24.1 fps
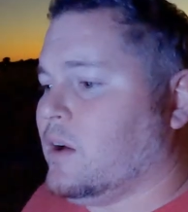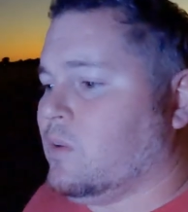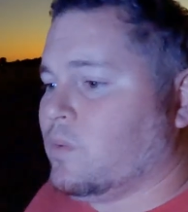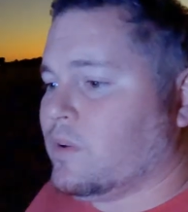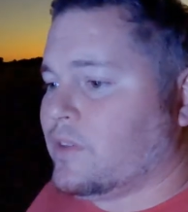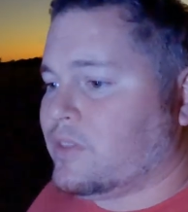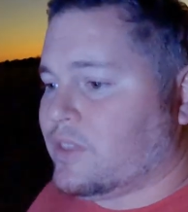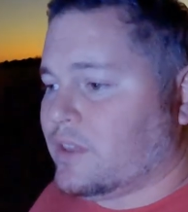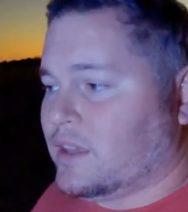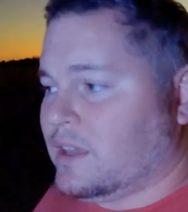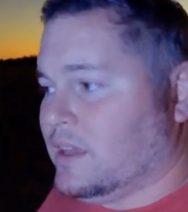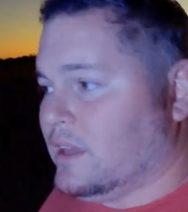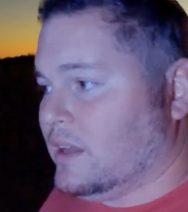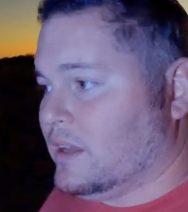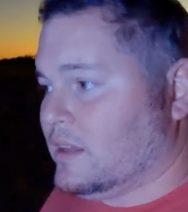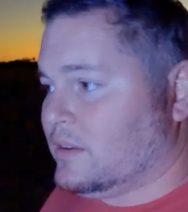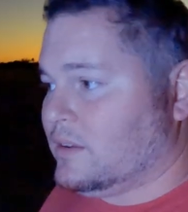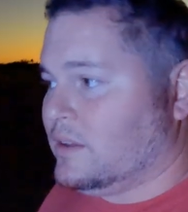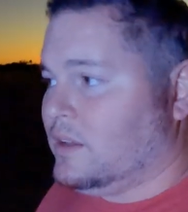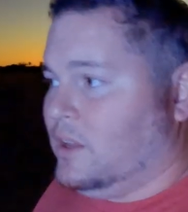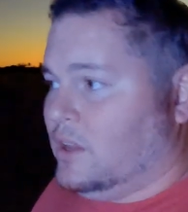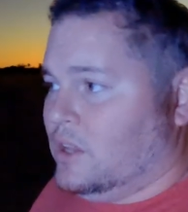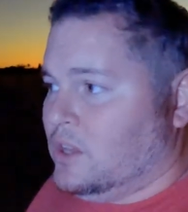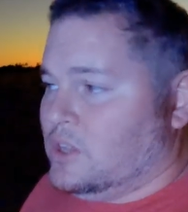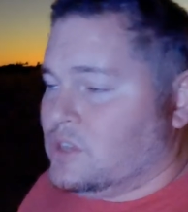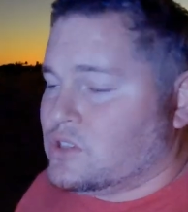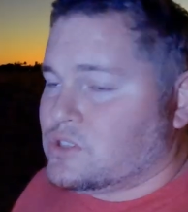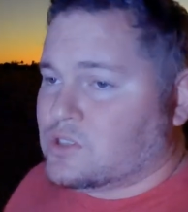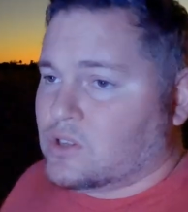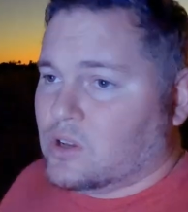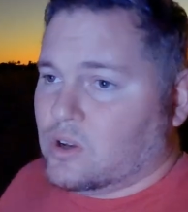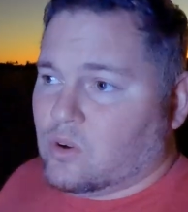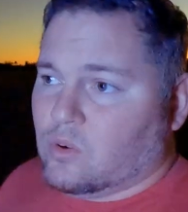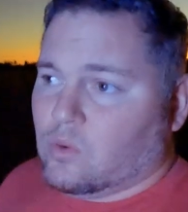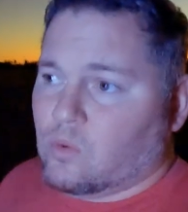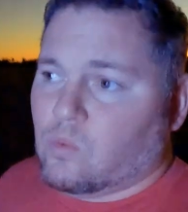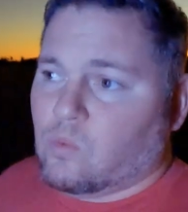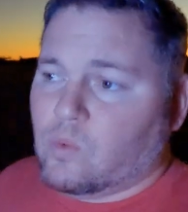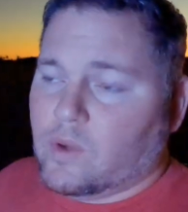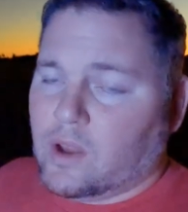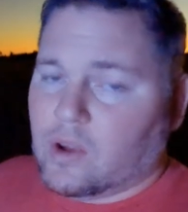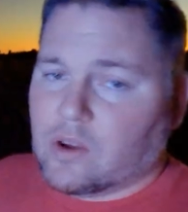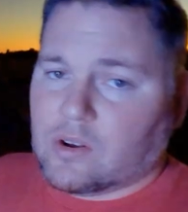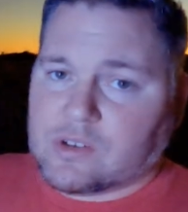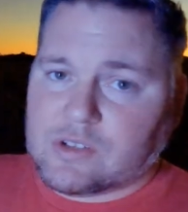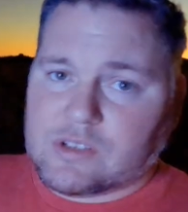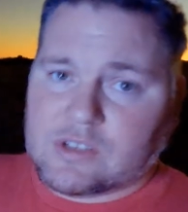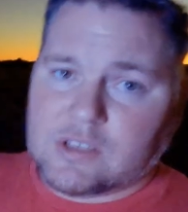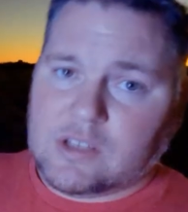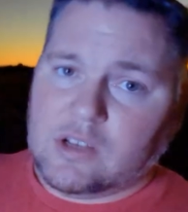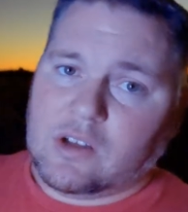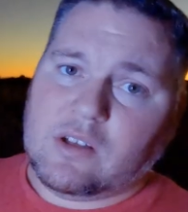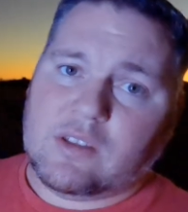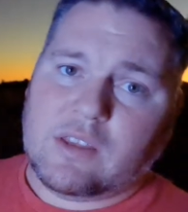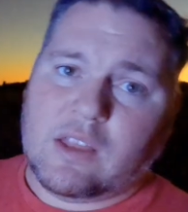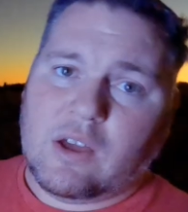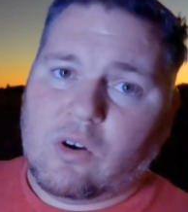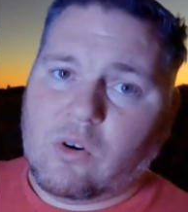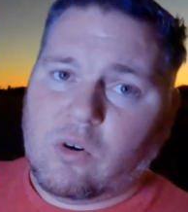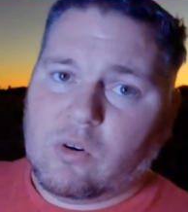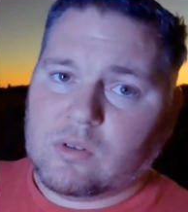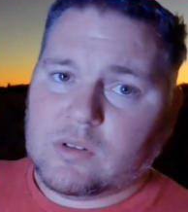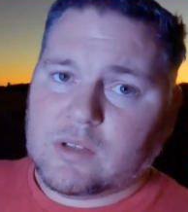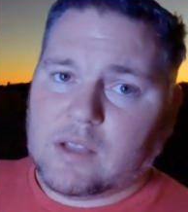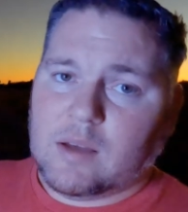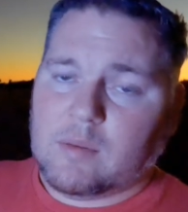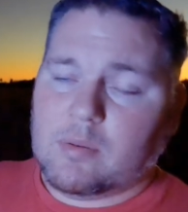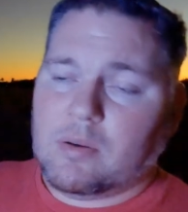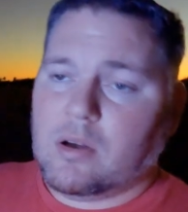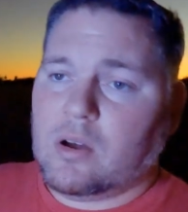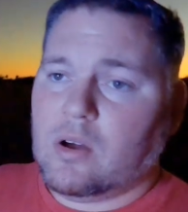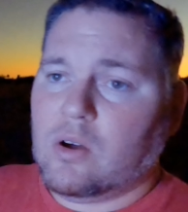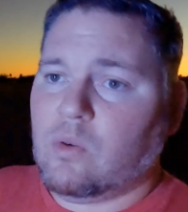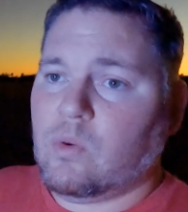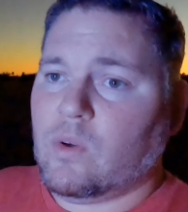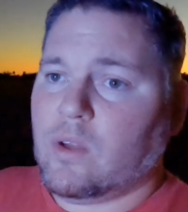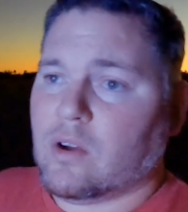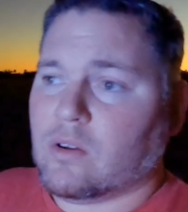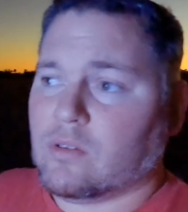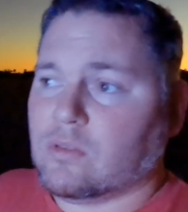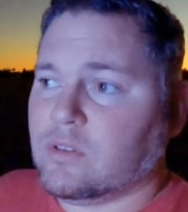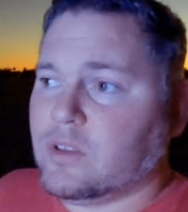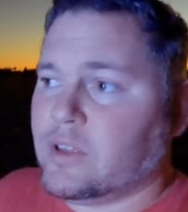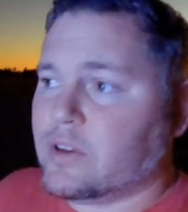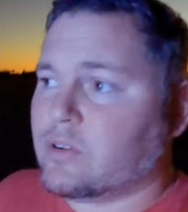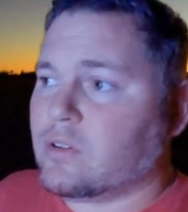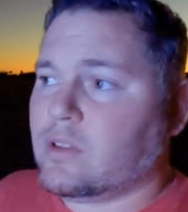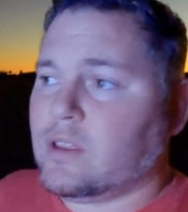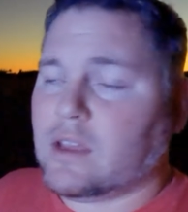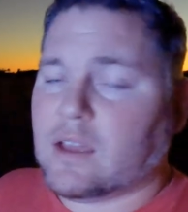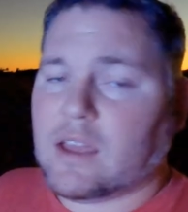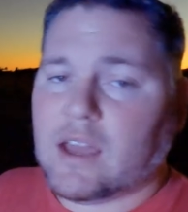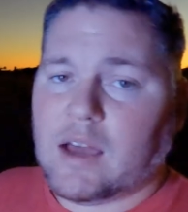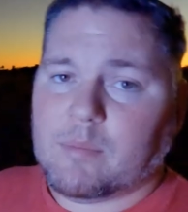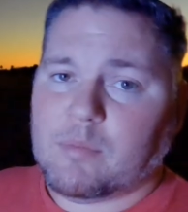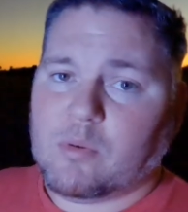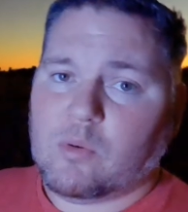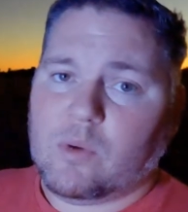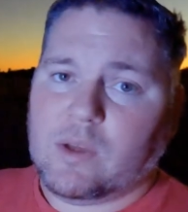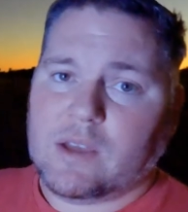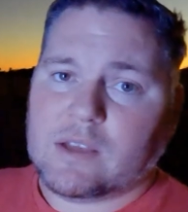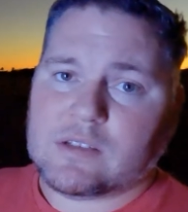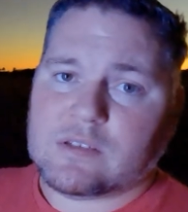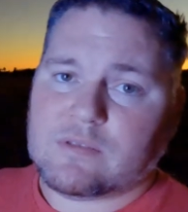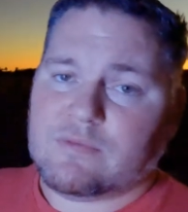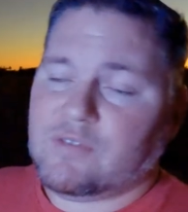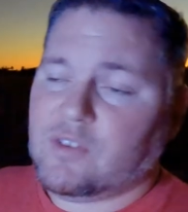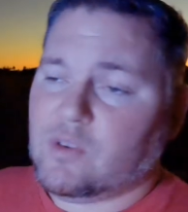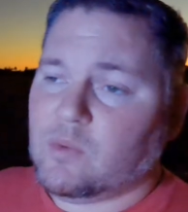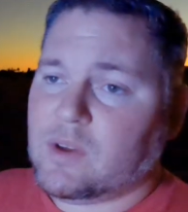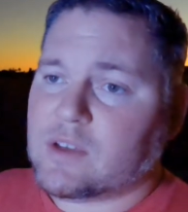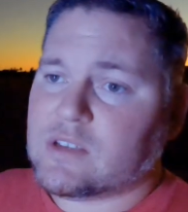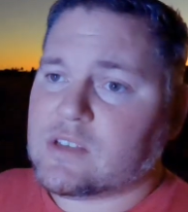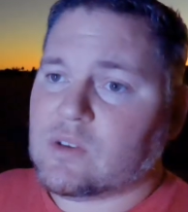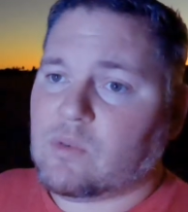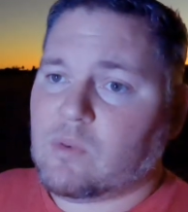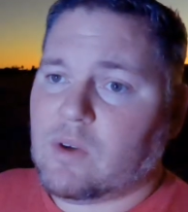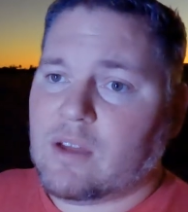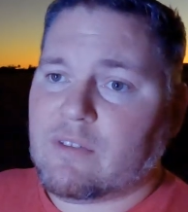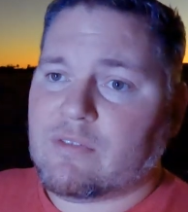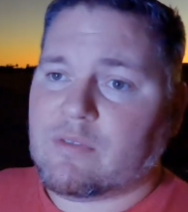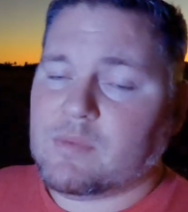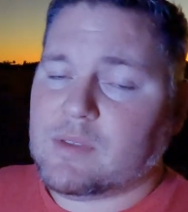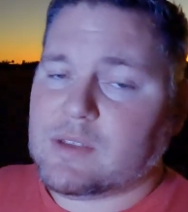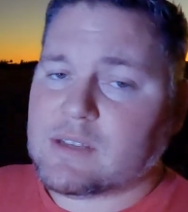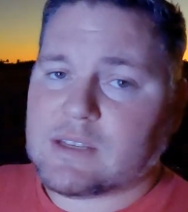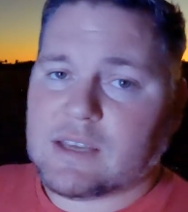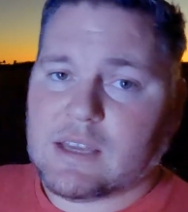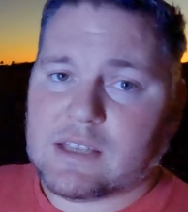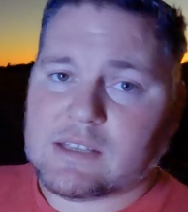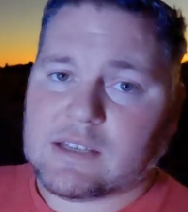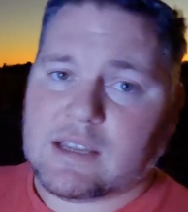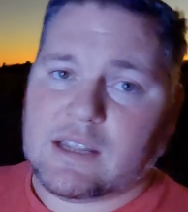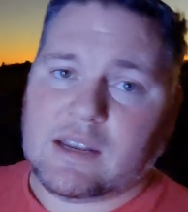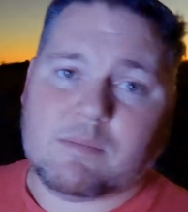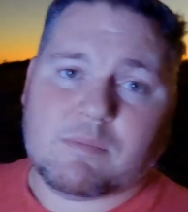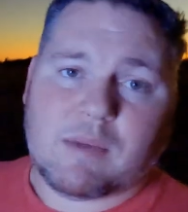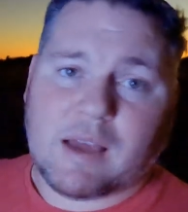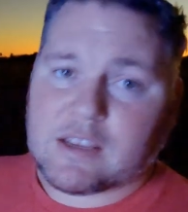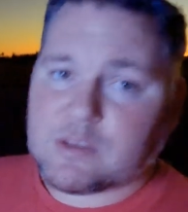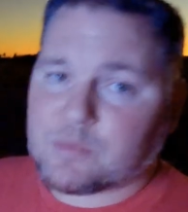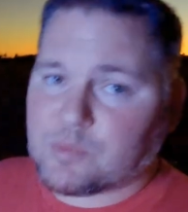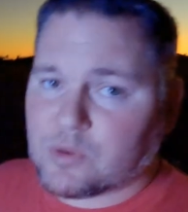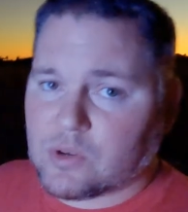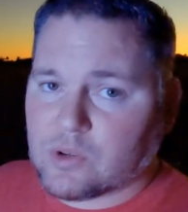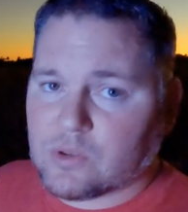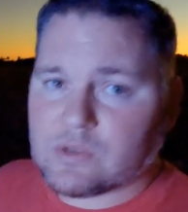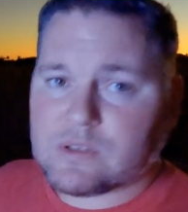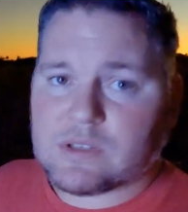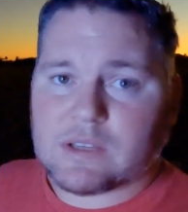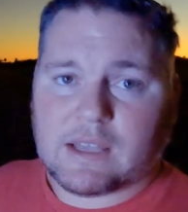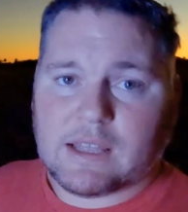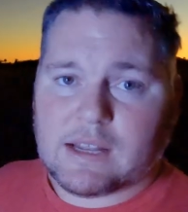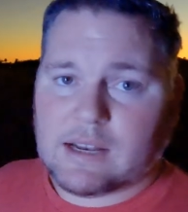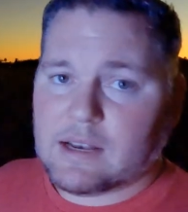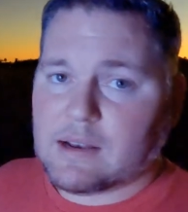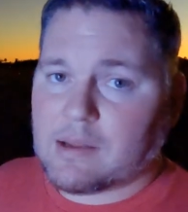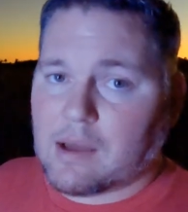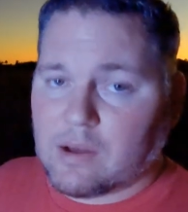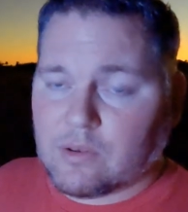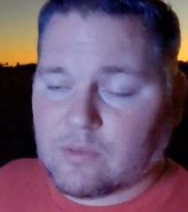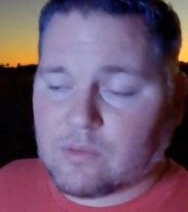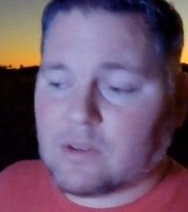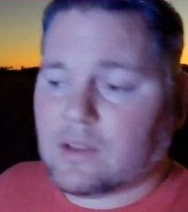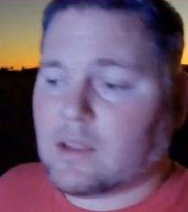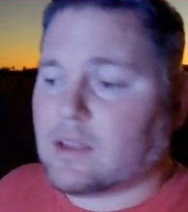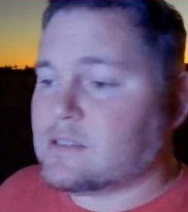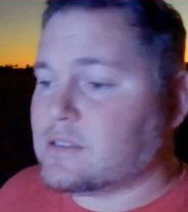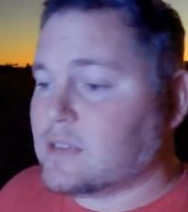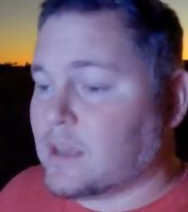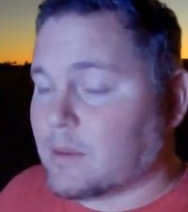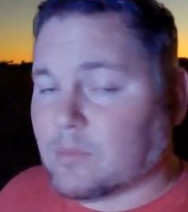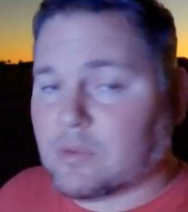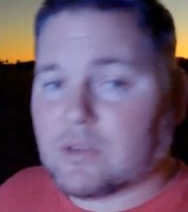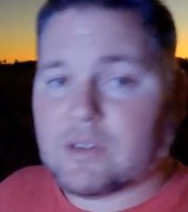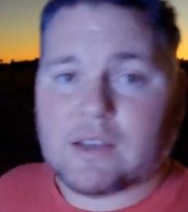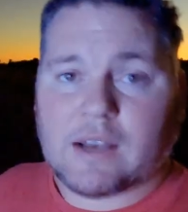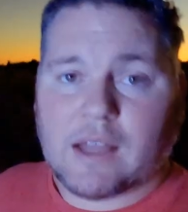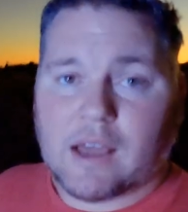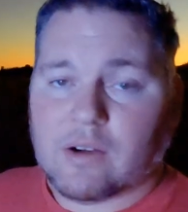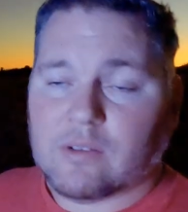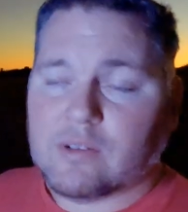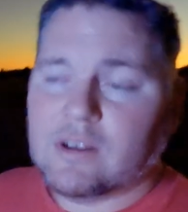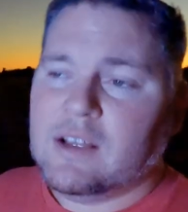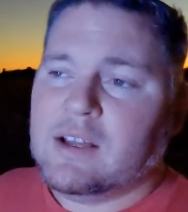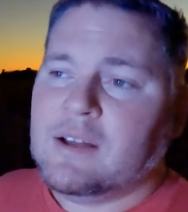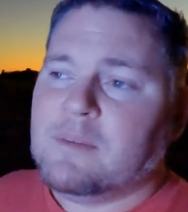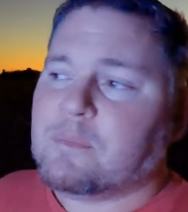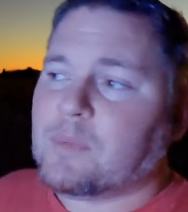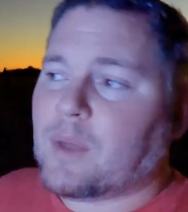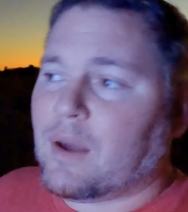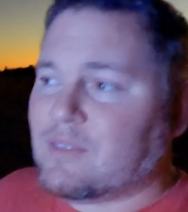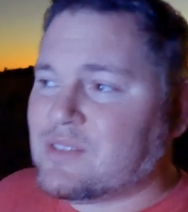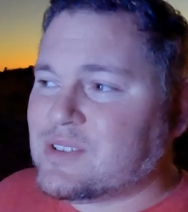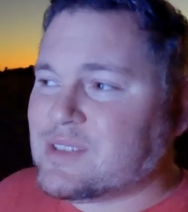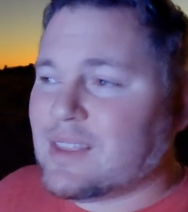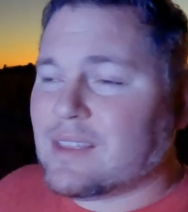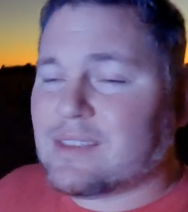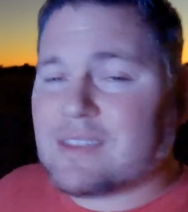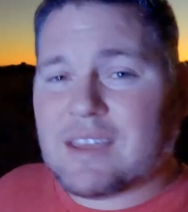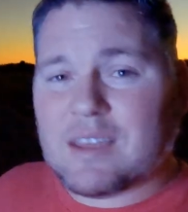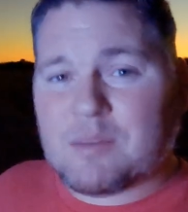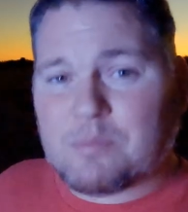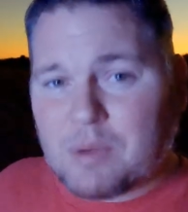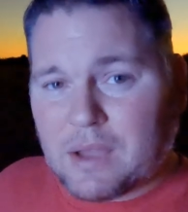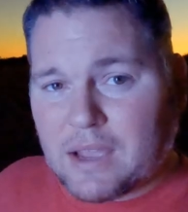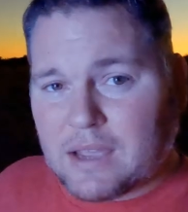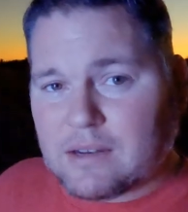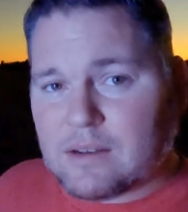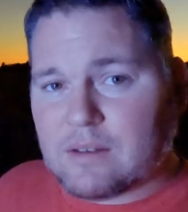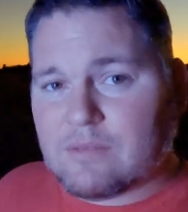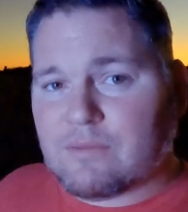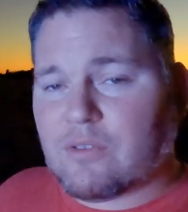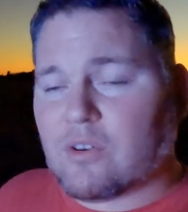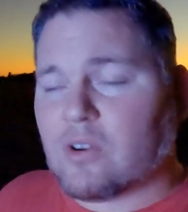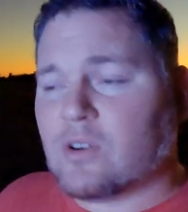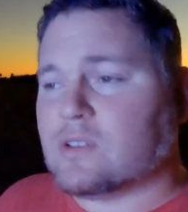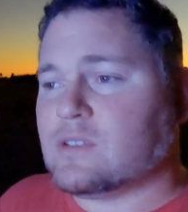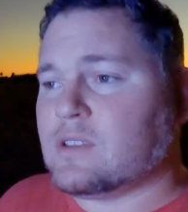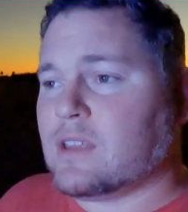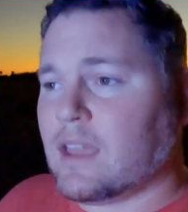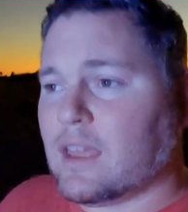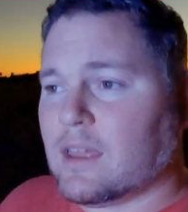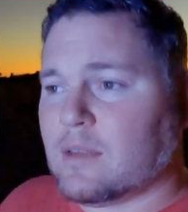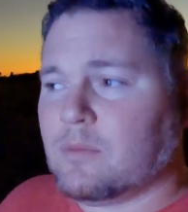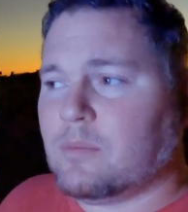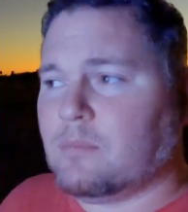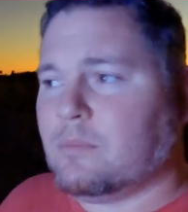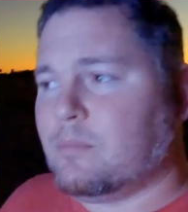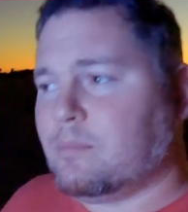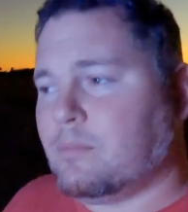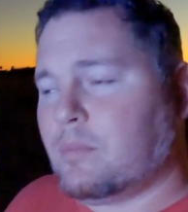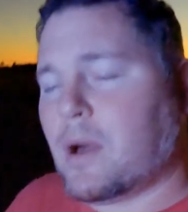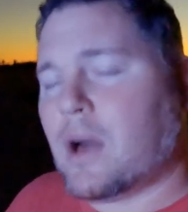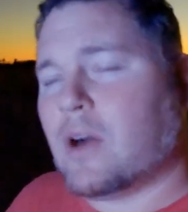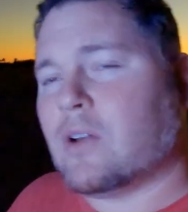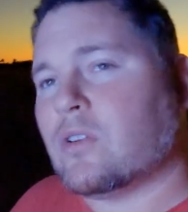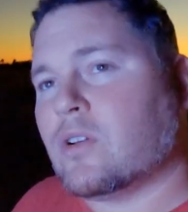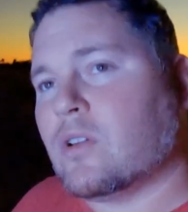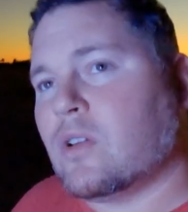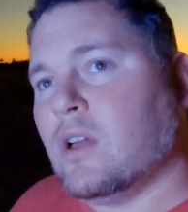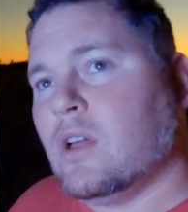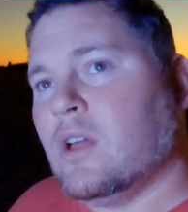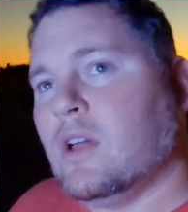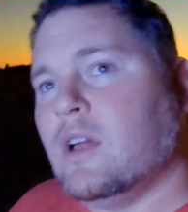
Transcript: with the kit. So we are still on that hold up. We are literally a few weeks away from these kits getting mass produced and getting out, assembled and out. Obviously they have to get painted first. They get powder,